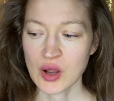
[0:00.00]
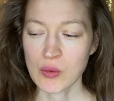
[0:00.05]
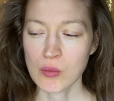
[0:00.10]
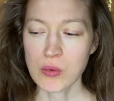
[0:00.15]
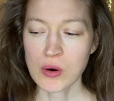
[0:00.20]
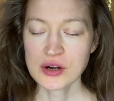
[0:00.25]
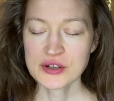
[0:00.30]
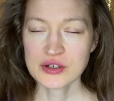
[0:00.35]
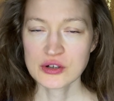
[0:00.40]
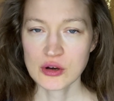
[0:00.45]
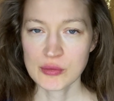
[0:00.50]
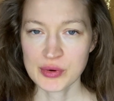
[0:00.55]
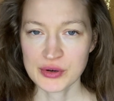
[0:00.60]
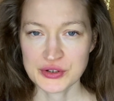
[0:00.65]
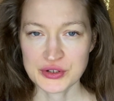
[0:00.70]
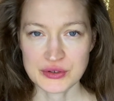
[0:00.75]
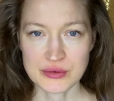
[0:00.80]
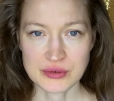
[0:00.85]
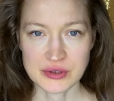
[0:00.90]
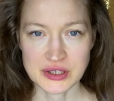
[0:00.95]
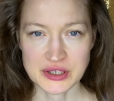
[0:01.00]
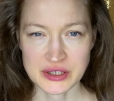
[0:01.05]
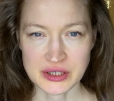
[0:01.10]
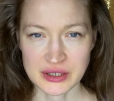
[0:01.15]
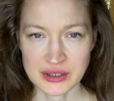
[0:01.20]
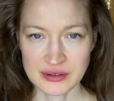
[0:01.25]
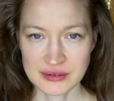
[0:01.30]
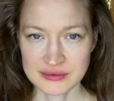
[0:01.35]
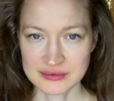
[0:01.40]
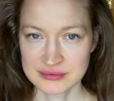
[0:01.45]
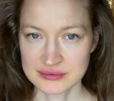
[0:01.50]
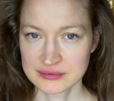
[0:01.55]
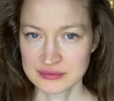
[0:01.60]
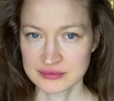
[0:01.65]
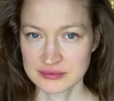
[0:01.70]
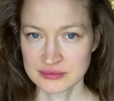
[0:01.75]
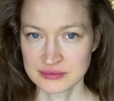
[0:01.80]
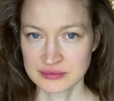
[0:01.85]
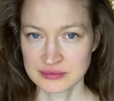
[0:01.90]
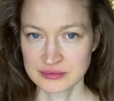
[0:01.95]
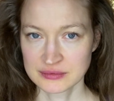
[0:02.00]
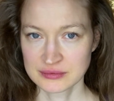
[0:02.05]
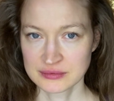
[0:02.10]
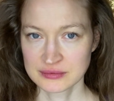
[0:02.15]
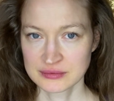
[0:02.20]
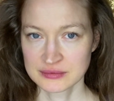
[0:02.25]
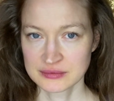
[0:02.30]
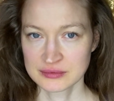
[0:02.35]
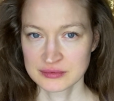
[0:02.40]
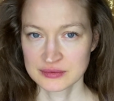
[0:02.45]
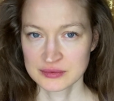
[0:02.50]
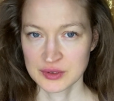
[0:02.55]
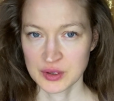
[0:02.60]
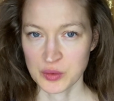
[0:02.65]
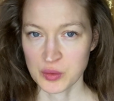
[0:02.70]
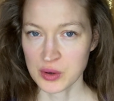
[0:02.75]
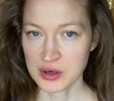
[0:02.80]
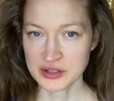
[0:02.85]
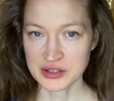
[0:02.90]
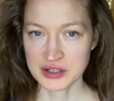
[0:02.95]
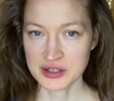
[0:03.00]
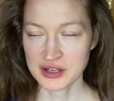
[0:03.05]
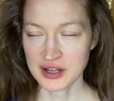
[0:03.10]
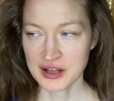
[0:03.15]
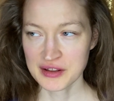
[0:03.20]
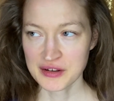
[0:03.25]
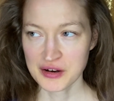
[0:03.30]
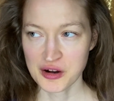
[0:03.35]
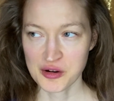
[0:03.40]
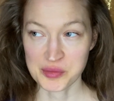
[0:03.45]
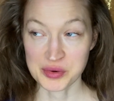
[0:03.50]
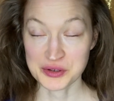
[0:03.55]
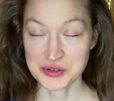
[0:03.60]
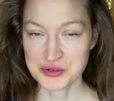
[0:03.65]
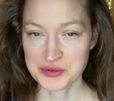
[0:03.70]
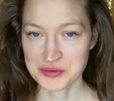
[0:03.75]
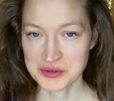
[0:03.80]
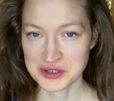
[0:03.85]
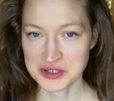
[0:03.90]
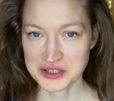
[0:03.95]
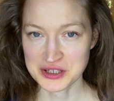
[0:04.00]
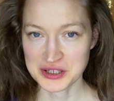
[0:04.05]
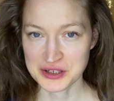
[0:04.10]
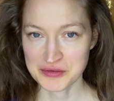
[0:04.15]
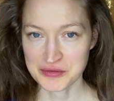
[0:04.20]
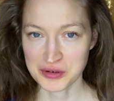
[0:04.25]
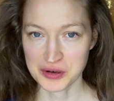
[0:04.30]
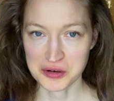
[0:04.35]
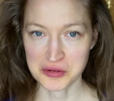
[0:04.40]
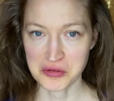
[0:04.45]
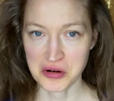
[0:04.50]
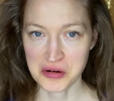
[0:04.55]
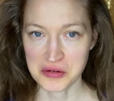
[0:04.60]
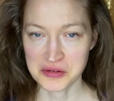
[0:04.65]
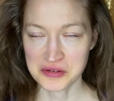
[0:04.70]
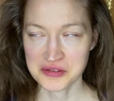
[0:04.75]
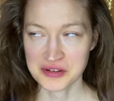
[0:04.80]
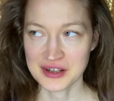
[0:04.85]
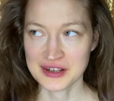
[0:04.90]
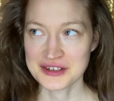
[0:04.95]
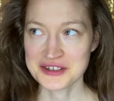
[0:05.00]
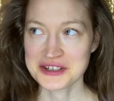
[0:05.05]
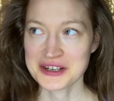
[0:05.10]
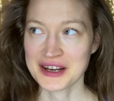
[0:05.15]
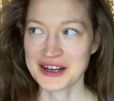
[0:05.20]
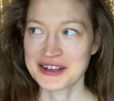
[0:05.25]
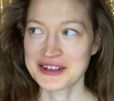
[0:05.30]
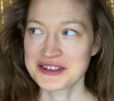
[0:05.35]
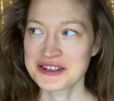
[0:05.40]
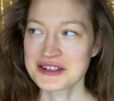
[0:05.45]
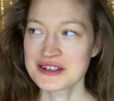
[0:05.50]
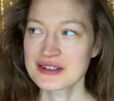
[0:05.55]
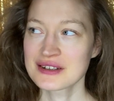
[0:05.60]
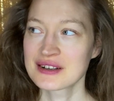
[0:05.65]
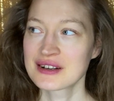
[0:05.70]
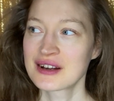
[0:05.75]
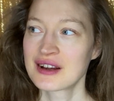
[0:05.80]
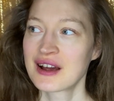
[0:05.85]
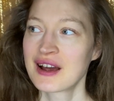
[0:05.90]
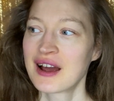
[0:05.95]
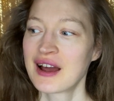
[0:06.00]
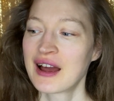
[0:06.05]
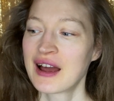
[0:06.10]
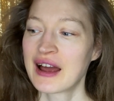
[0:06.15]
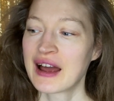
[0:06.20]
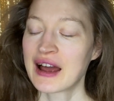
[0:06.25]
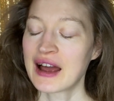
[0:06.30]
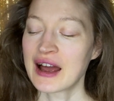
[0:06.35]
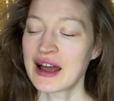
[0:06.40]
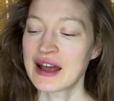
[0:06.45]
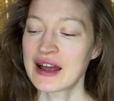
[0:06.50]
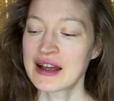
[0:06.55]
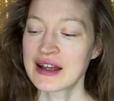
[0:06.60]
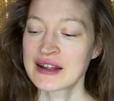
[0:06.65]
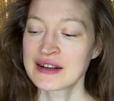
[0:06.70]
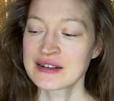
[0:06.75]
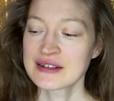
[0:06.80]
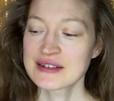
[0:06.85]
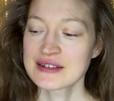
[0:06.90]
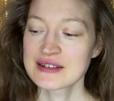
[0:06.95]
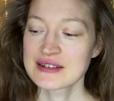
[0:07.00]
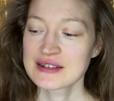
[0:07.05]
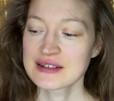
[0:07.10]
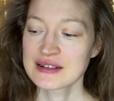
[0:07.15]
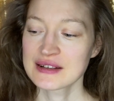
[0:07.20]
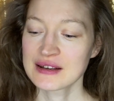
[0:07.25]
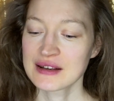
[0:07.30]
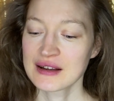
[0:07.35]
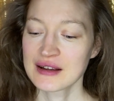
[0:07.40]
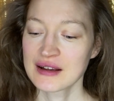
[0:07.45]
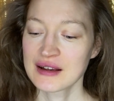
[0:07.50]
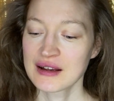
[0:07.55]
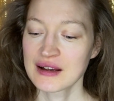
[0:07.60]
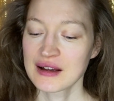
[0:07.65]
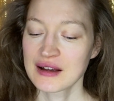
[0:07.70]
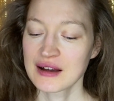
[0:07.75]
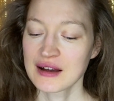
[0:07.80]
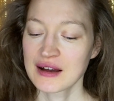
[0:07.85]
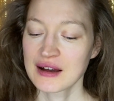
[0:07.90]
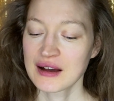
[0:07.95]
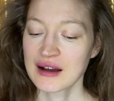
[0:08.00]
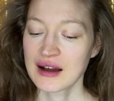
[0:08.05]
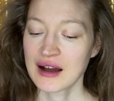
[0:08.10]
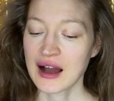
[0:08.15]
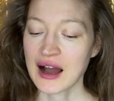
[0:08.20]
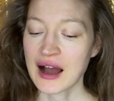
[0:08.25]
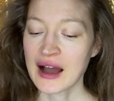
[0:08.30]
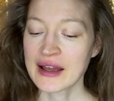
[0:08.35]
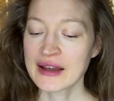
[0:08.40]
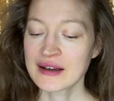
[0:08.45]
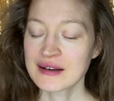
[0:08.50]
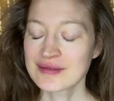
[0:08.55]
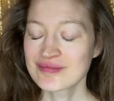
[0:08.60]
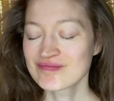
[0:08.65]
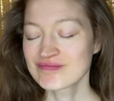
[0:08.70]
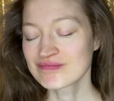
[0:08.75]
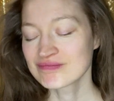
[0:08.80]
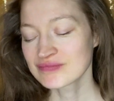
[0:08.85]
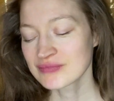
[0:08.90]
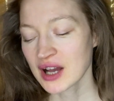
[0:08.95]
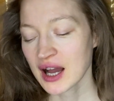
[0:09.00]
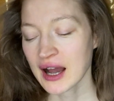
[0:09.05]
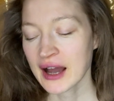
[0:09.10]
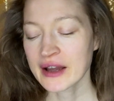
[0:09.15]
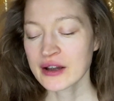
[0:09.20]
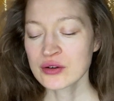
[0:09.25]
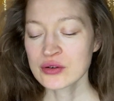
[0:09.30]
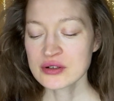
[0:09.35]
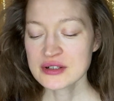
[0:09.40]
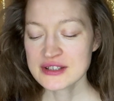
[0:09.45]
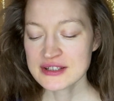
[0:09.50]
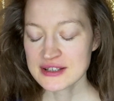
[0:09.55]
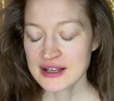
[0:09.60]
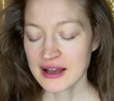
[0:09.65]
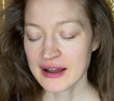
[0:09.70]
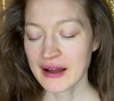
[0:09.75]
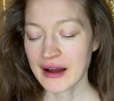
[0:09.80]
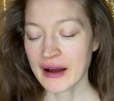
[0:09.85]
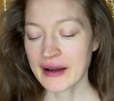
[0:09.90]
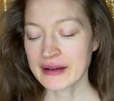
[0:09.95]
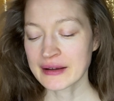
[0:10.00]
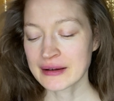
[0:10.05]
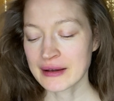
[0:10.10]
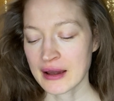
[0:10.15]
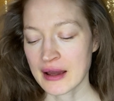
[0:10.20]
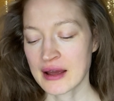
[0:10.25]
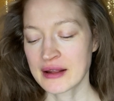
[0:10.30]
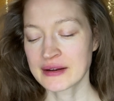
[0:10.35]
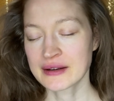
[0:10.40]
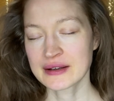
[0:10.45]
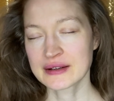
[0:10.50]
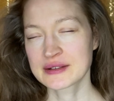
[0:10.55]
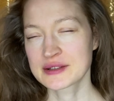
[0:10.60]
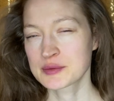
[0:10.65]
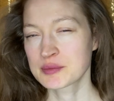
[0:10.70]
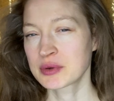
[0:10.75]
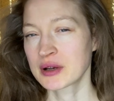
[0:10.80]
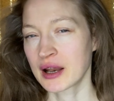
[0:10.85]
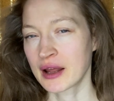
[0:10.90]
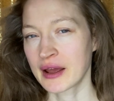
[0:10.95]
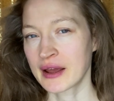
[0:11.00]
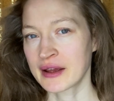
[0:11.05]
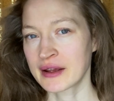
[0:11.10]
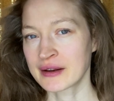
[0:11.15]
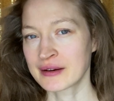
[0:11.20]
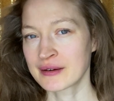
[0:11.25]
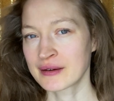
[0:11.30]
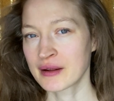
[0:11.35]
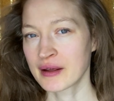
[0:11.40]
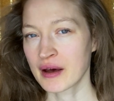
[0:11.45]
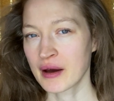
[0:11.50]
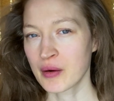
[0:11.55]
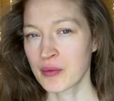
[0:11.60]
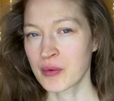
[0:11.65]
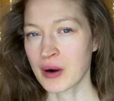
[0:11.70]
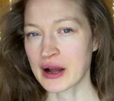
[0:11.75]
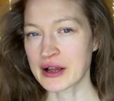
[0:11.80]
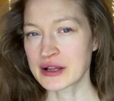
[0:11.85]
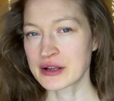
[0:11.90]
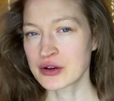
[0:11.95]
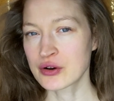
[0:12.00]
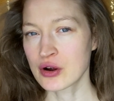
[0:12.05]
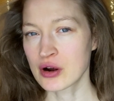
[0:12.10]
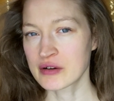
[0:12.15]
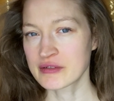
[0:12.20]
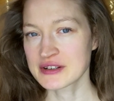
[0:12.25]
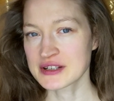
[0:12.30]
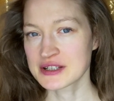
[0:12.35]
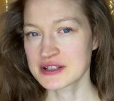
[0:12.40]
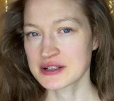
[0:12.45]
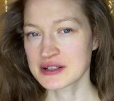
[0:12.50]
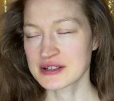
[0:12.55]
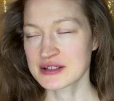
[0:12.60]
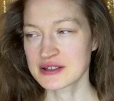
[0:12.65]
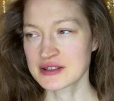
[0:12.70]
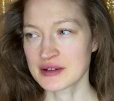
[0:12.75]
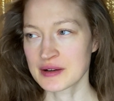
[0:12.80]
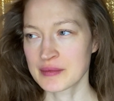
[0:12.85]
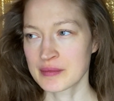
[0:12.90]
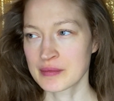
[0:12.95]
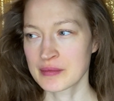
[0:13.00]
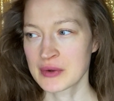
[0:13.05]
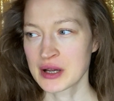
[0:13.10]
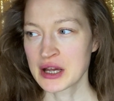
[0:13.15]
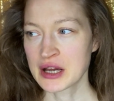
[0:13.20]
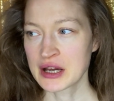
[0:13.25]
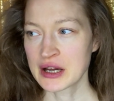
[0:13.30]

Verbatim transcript: What an opportunity. What another opportunity for growth and change. And I I could say I can explain why a nervous system